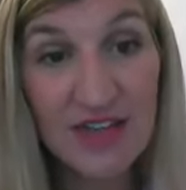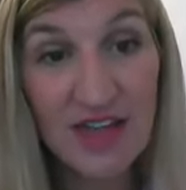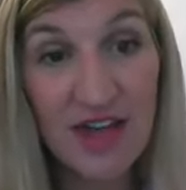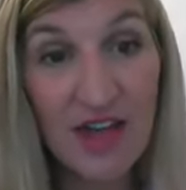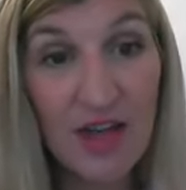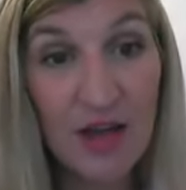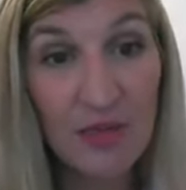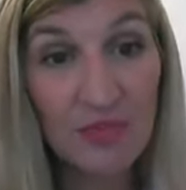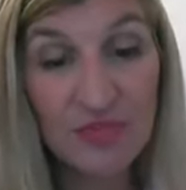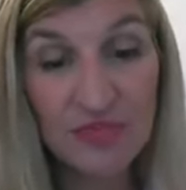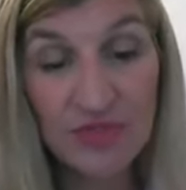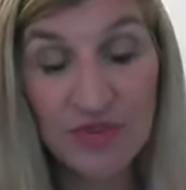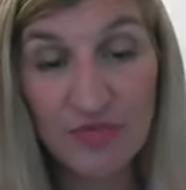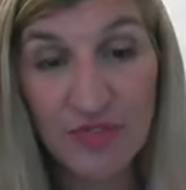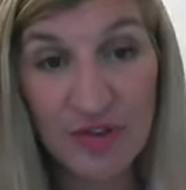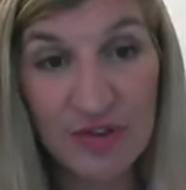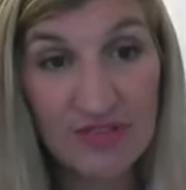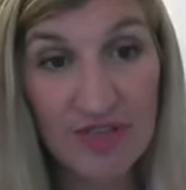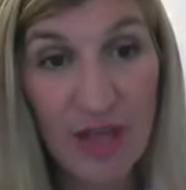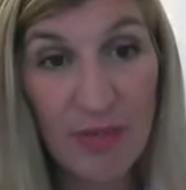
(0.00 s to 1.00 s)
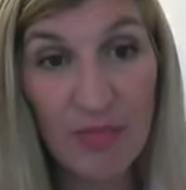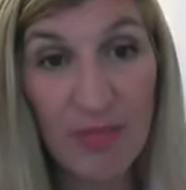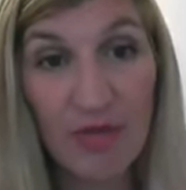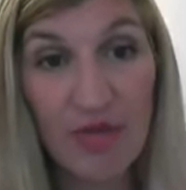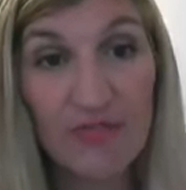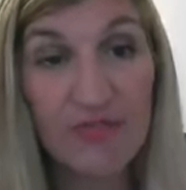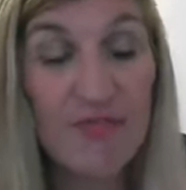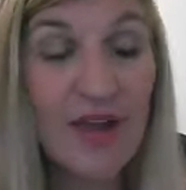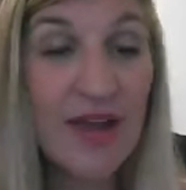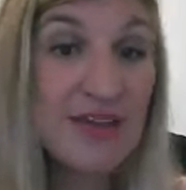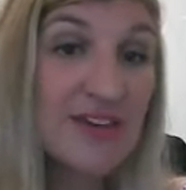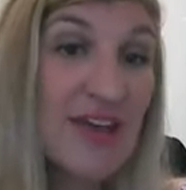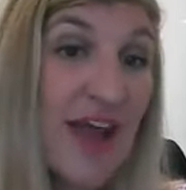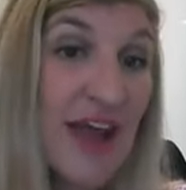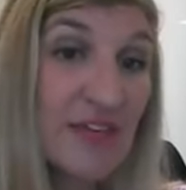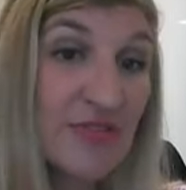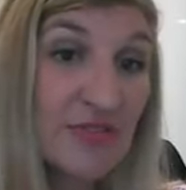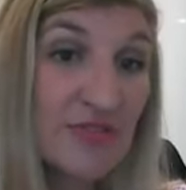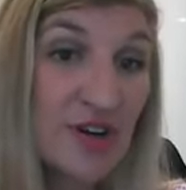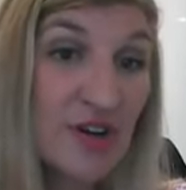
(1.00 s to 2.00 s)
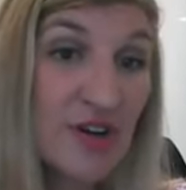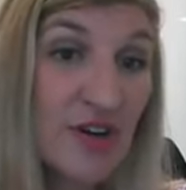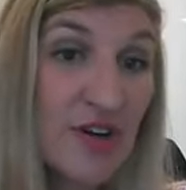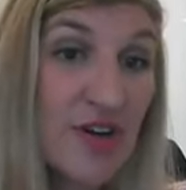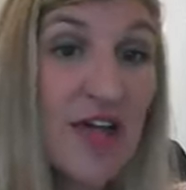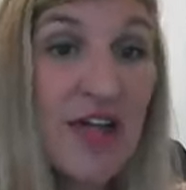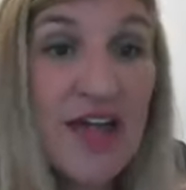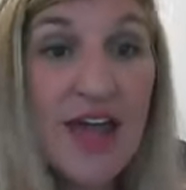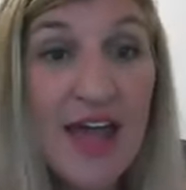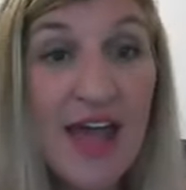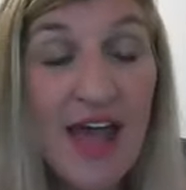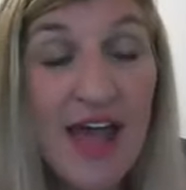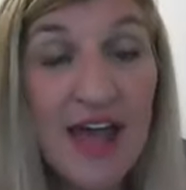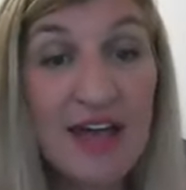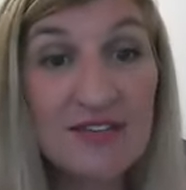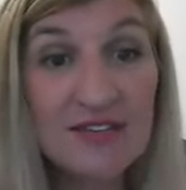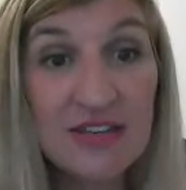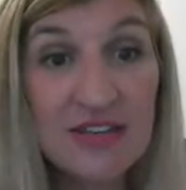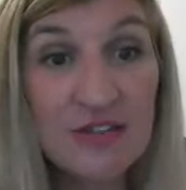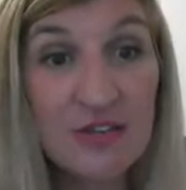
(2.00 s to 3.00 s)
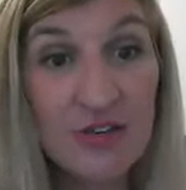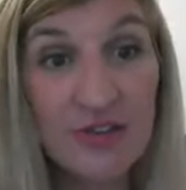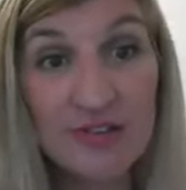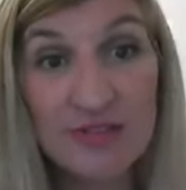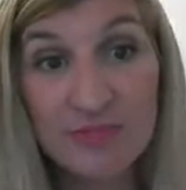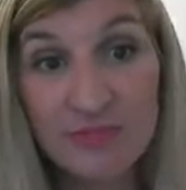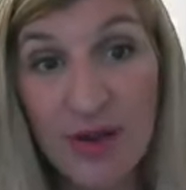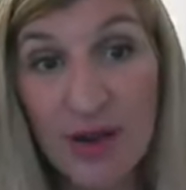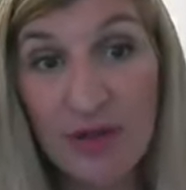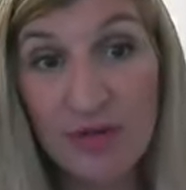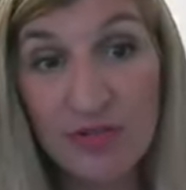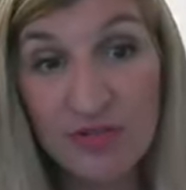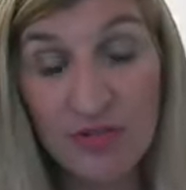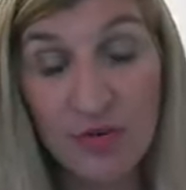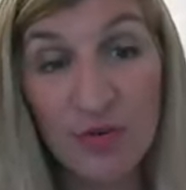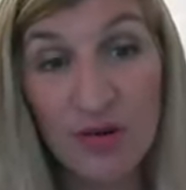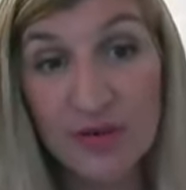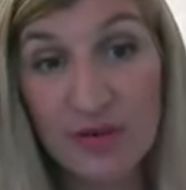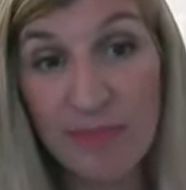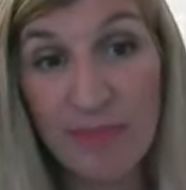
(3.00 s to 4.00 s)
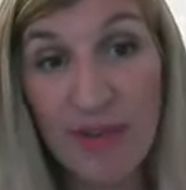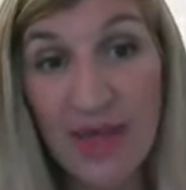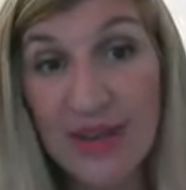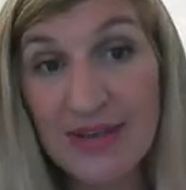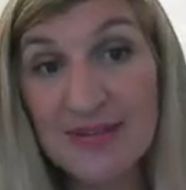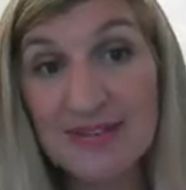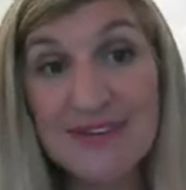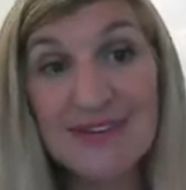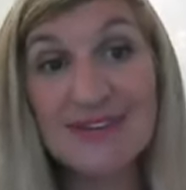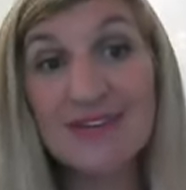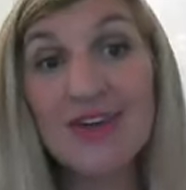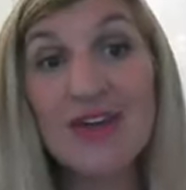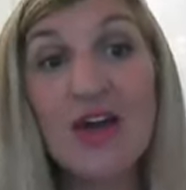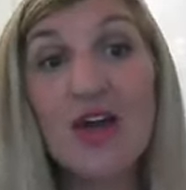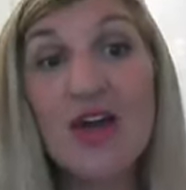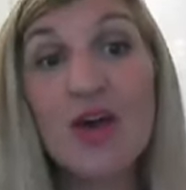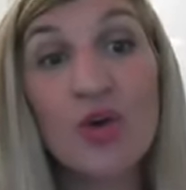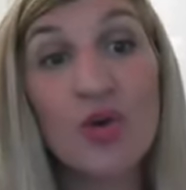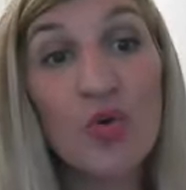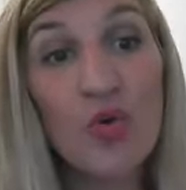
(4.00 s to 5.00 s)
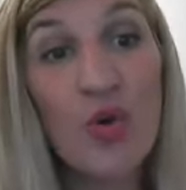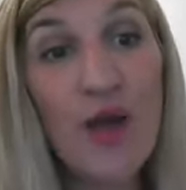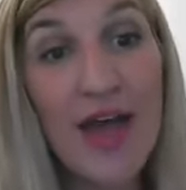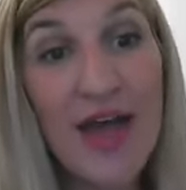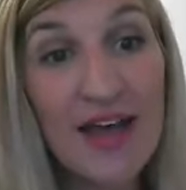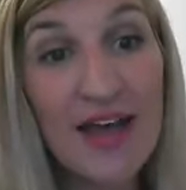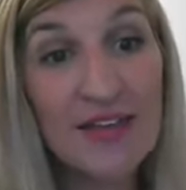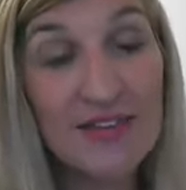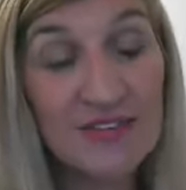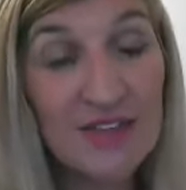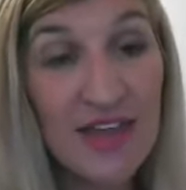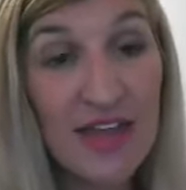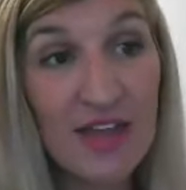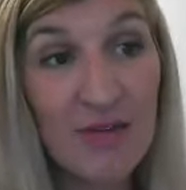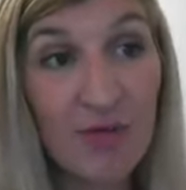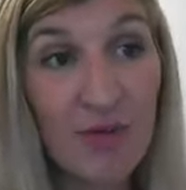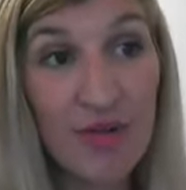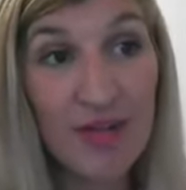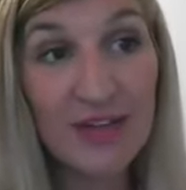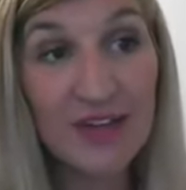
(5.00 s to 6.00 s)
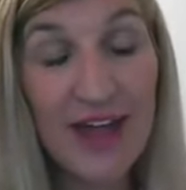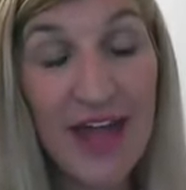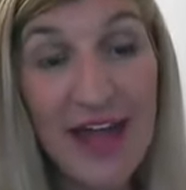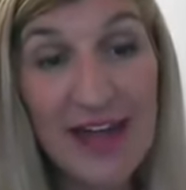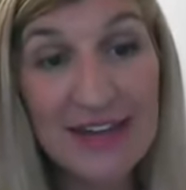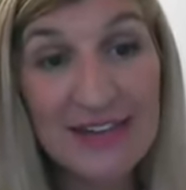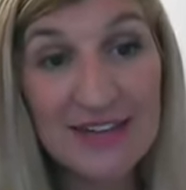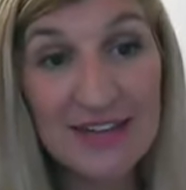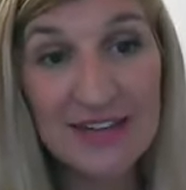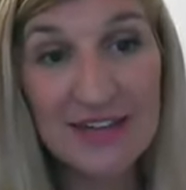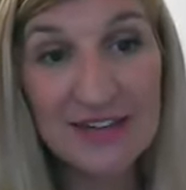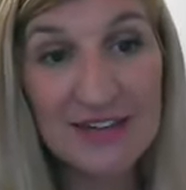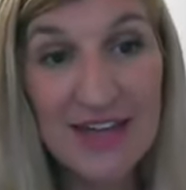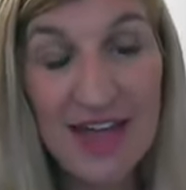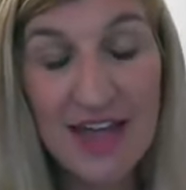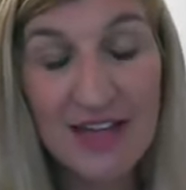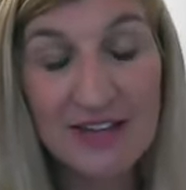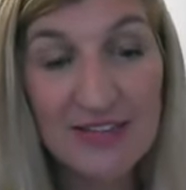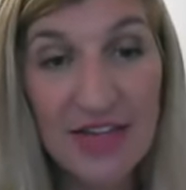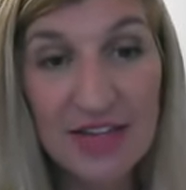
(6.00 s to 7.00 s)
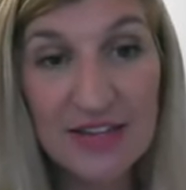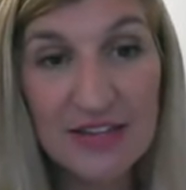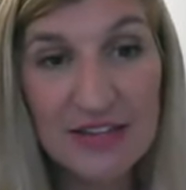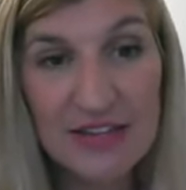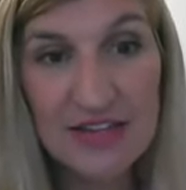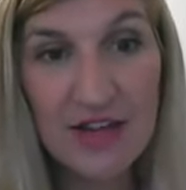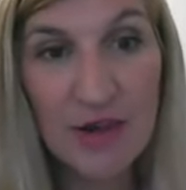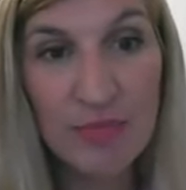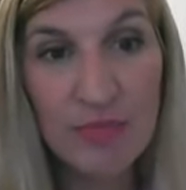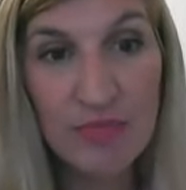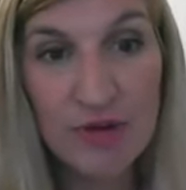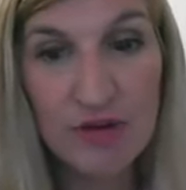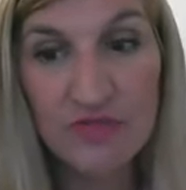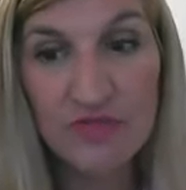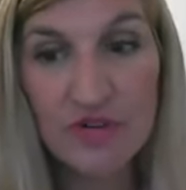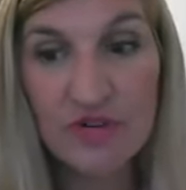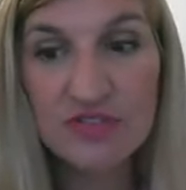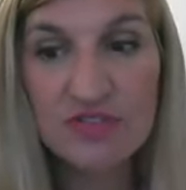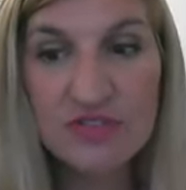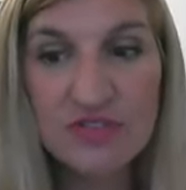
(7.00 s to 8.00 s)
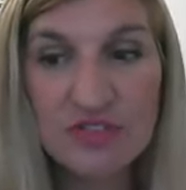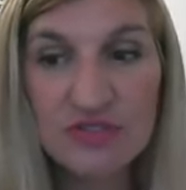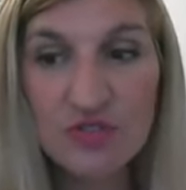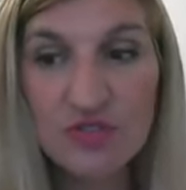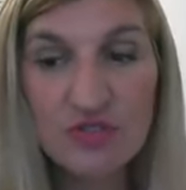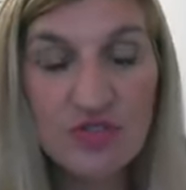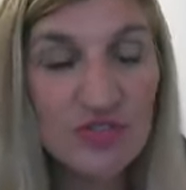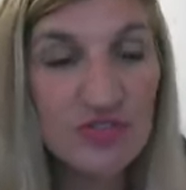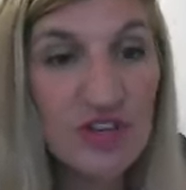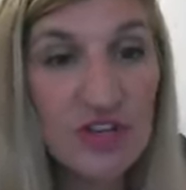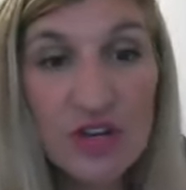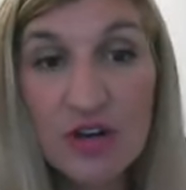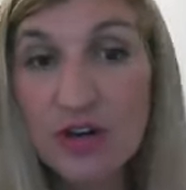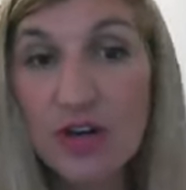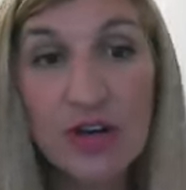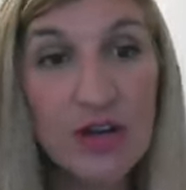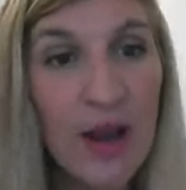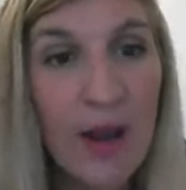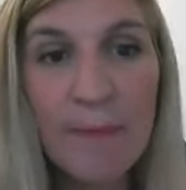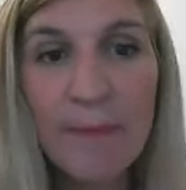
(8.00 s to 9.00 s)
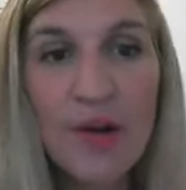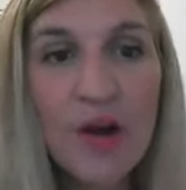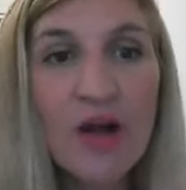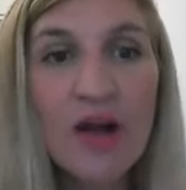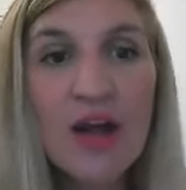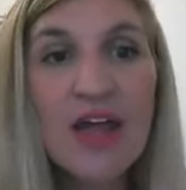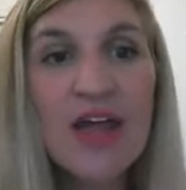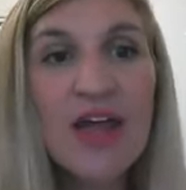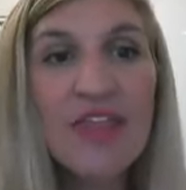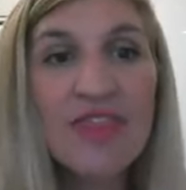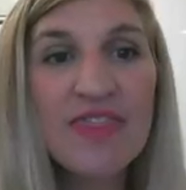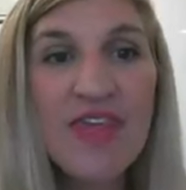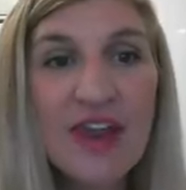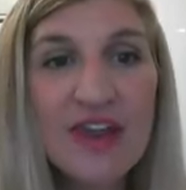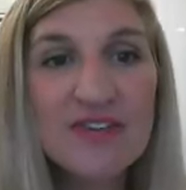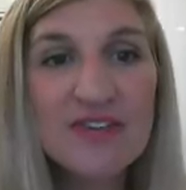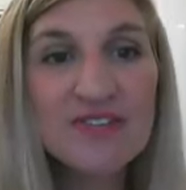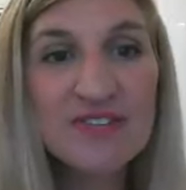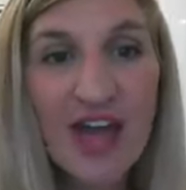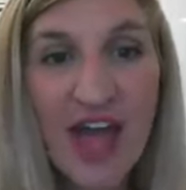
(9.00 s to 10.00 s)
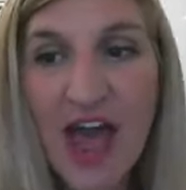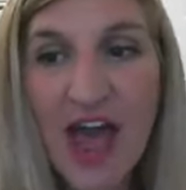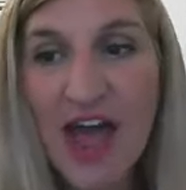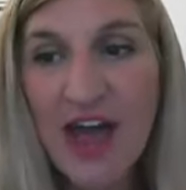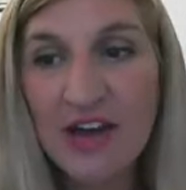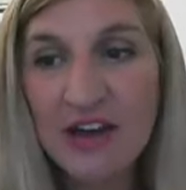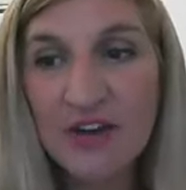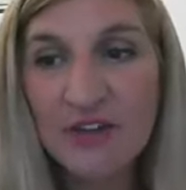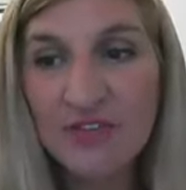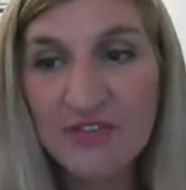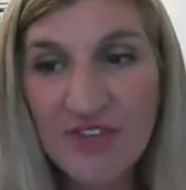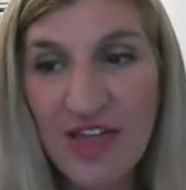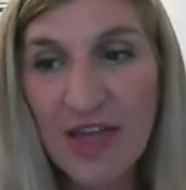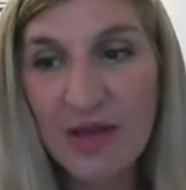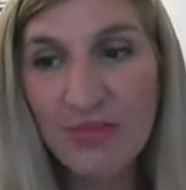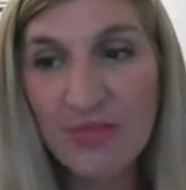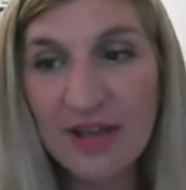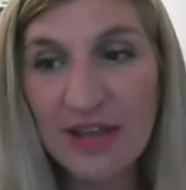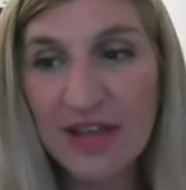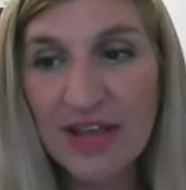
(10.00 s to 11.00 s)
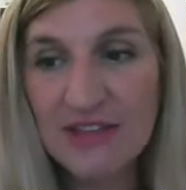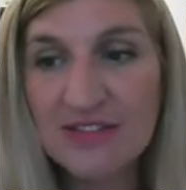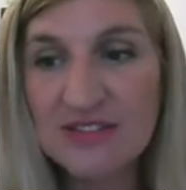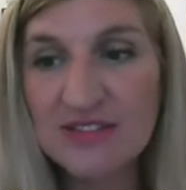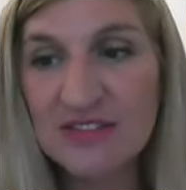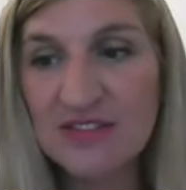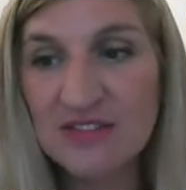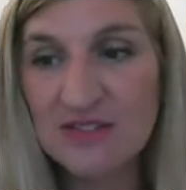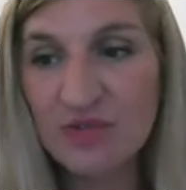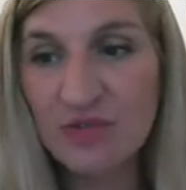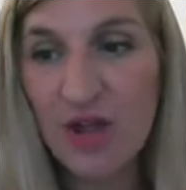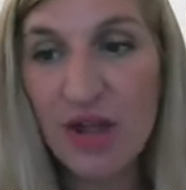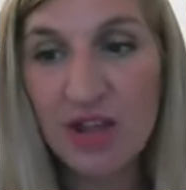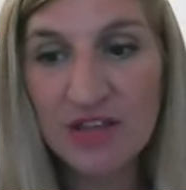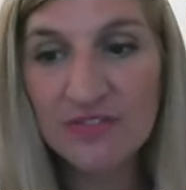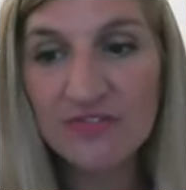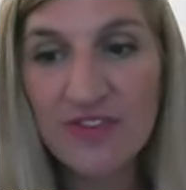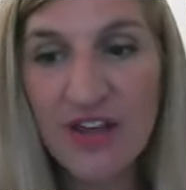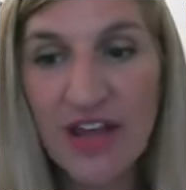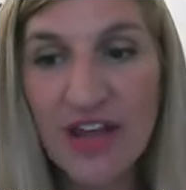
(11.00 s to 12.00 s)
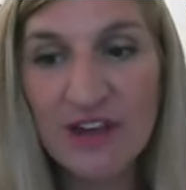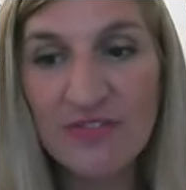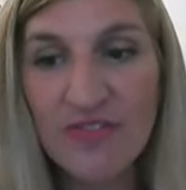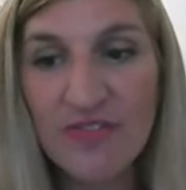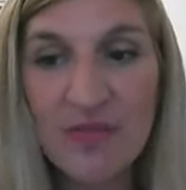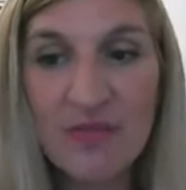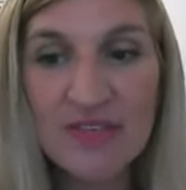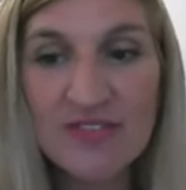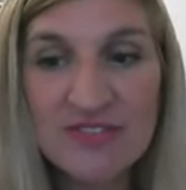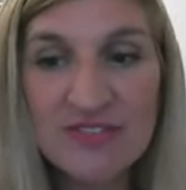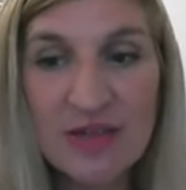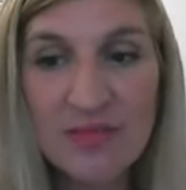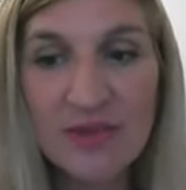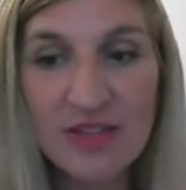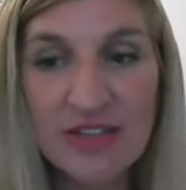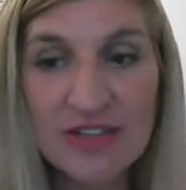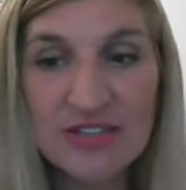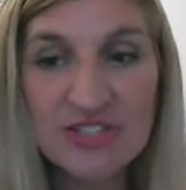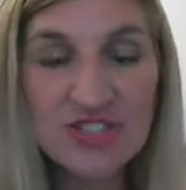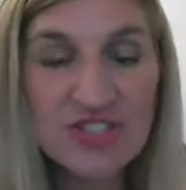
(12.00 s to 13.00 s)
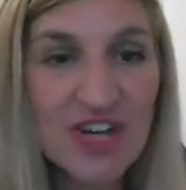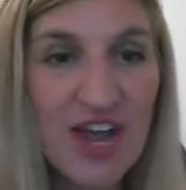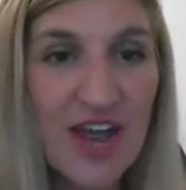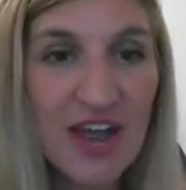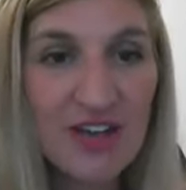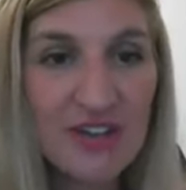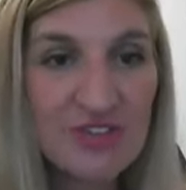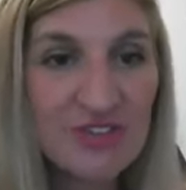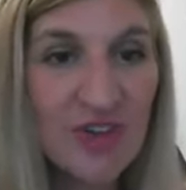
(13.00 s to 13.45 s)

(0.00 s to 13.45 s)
So for example, if my tax return has either a spouse or a dependent who has what we call an ITIN, a tax ID number versus a social security number, that entire family gets disqualified from a stimulus check.